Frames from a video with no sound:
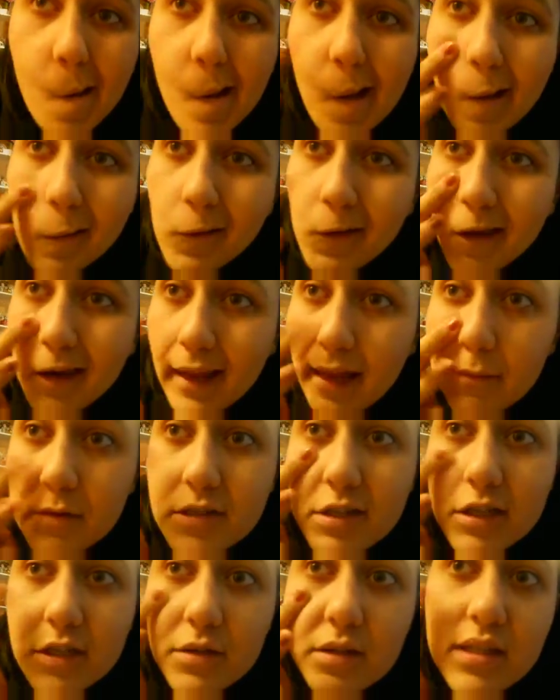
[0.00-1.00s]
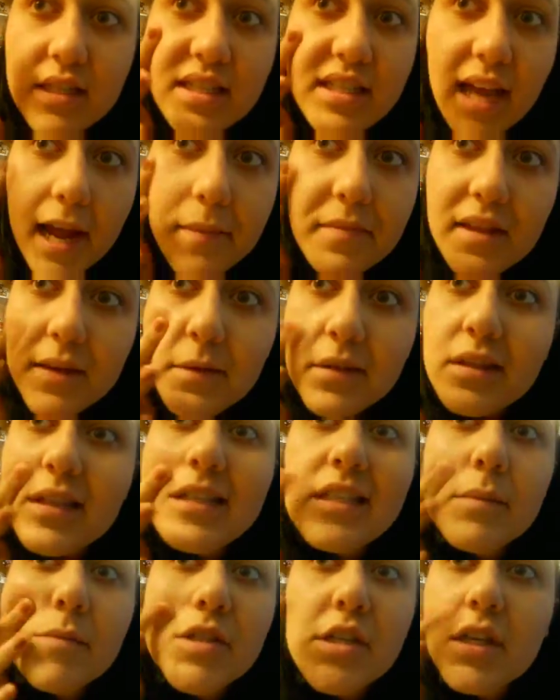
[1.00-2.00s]
And then I'm just going to do the same thing with
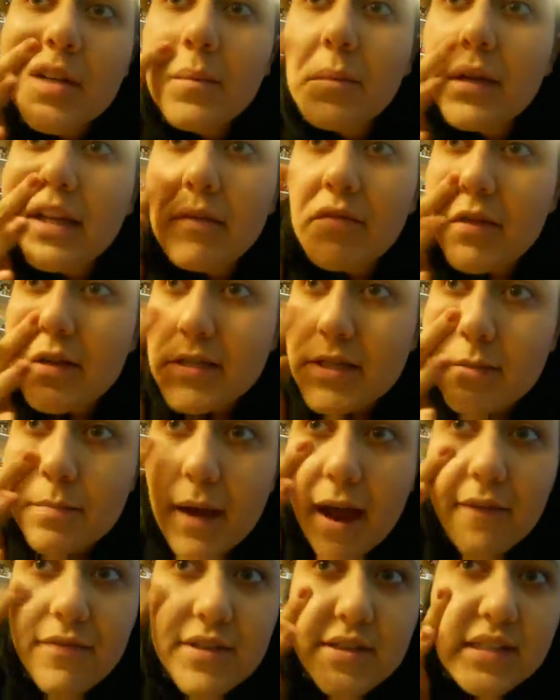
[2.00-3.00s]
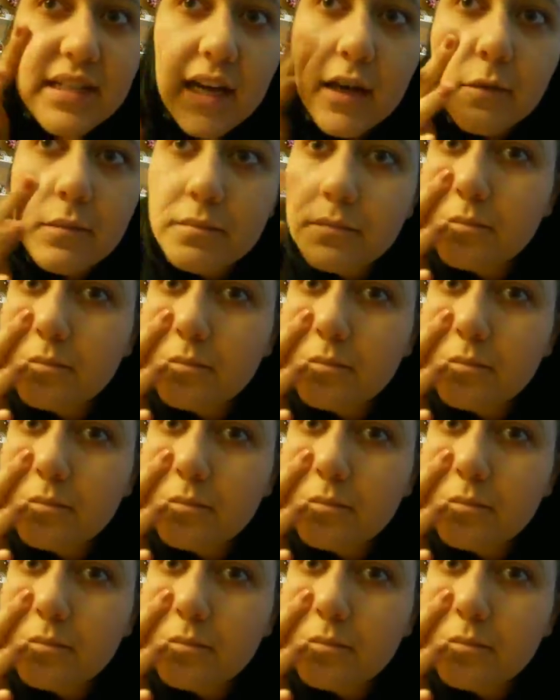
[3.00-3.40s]
this. I'm just going to blend this and pat this out.